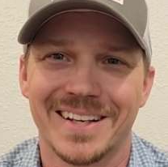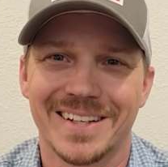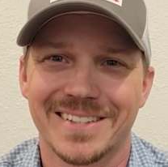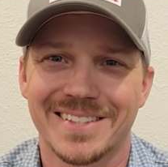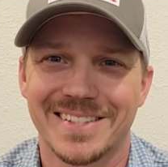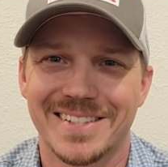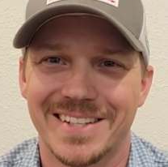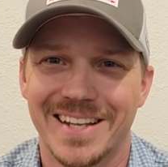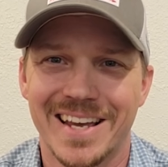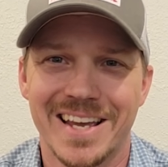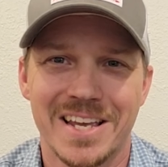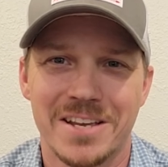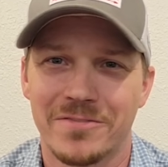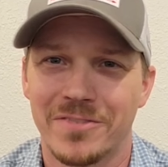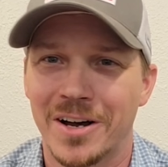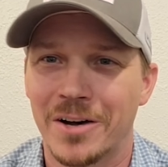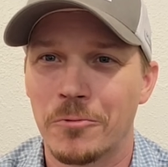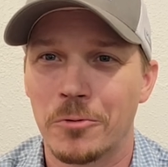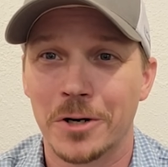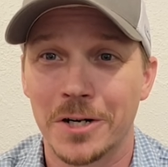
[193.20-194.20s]
next day
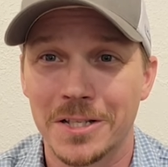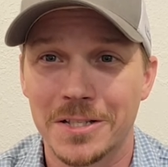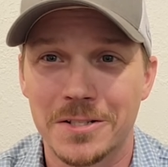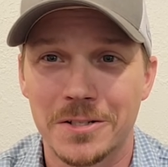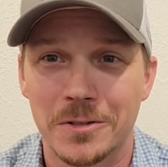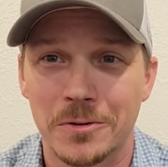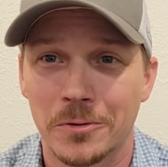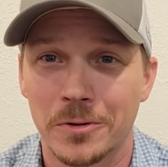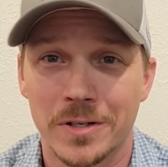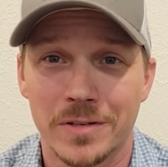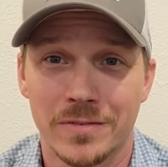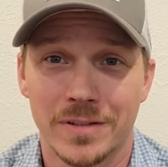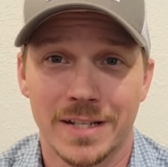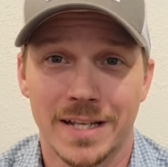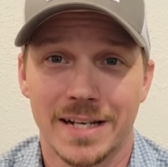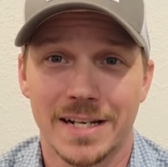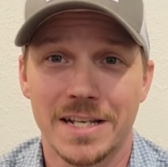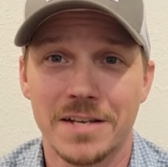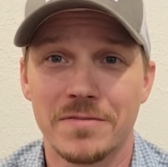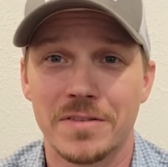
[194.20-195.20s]
if I wanted to, or even
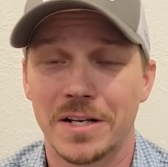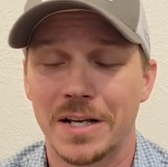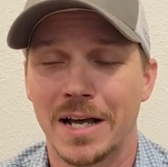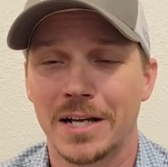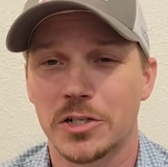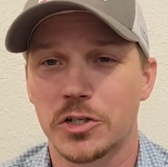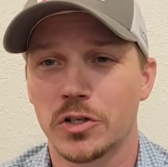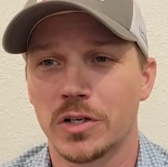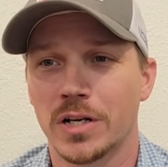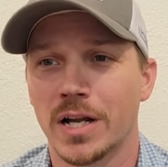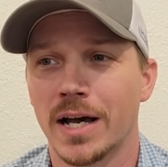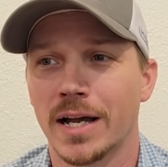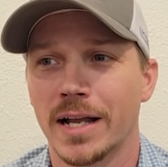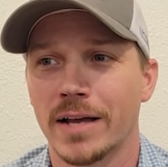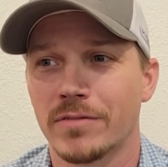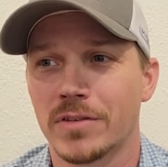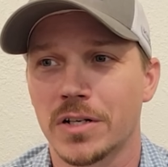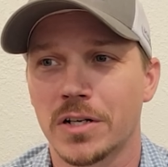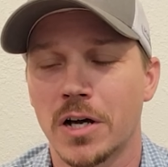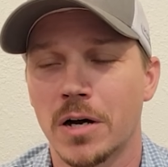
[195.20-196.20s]
that evening. I should not
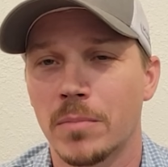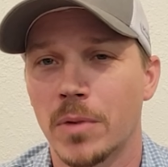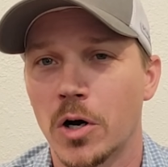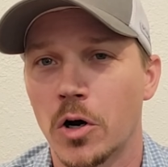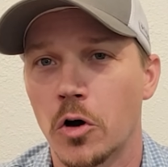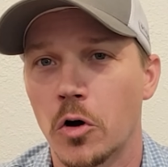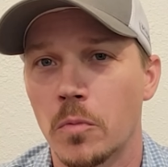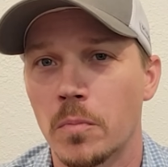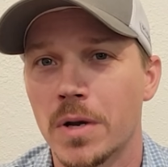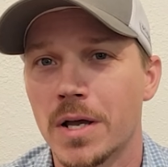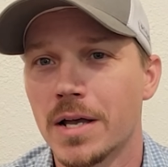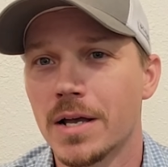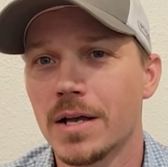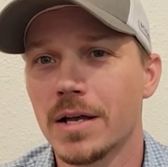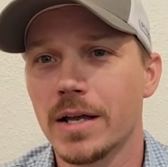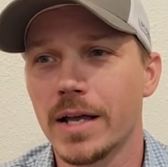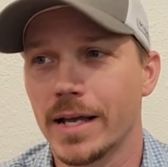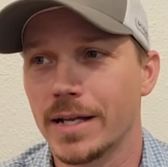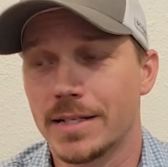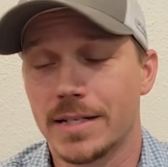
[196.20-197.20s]
have to come home
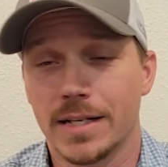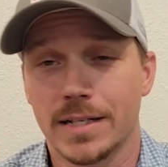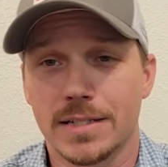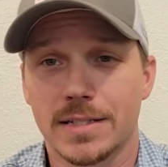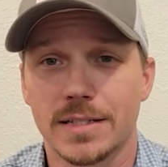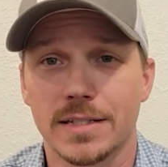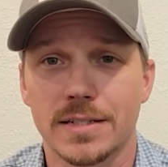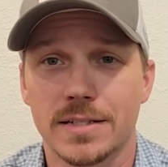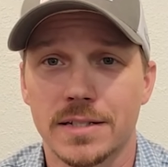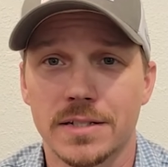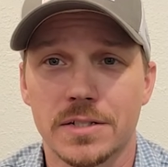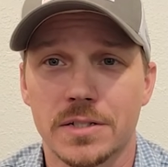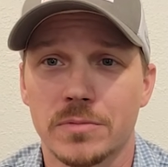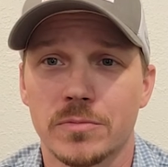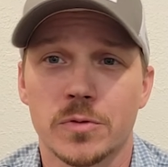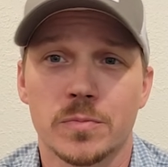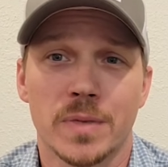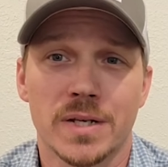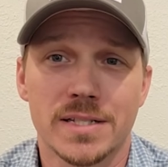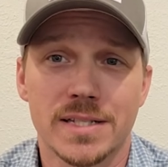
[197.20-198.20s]
and test these
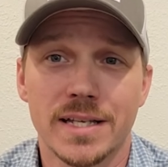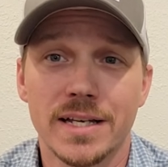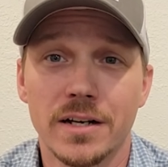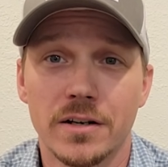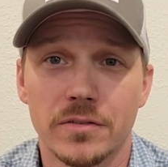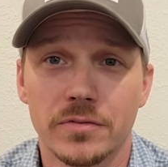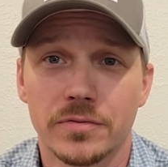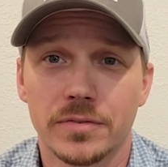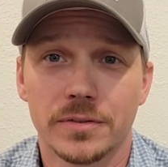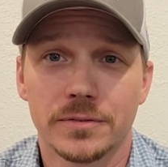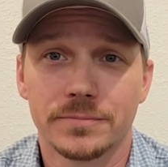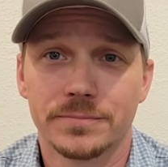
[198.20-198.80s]
systems myself.